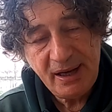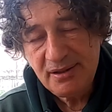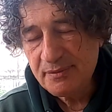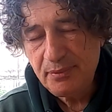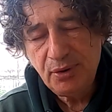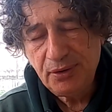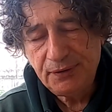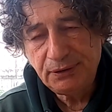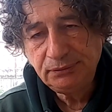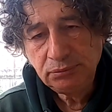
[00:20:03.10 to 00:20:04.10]
paste is
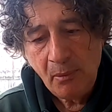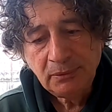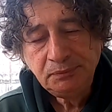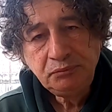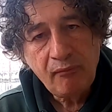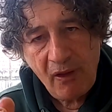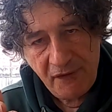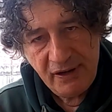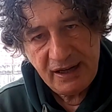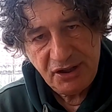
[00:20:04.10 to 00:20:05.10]
beautiful.
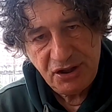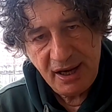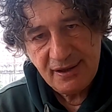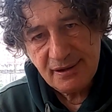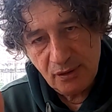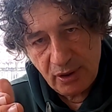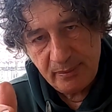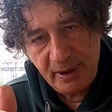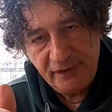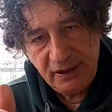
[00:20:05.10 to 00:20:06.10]
If you get a chance, look
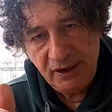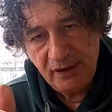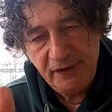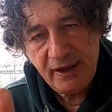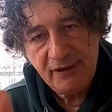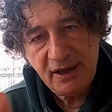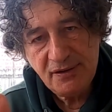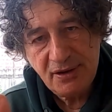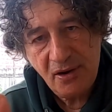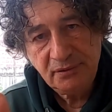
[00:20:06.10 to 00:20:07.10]
at my video if you haven't done
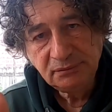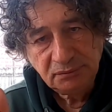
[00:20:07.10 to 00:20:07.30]
so.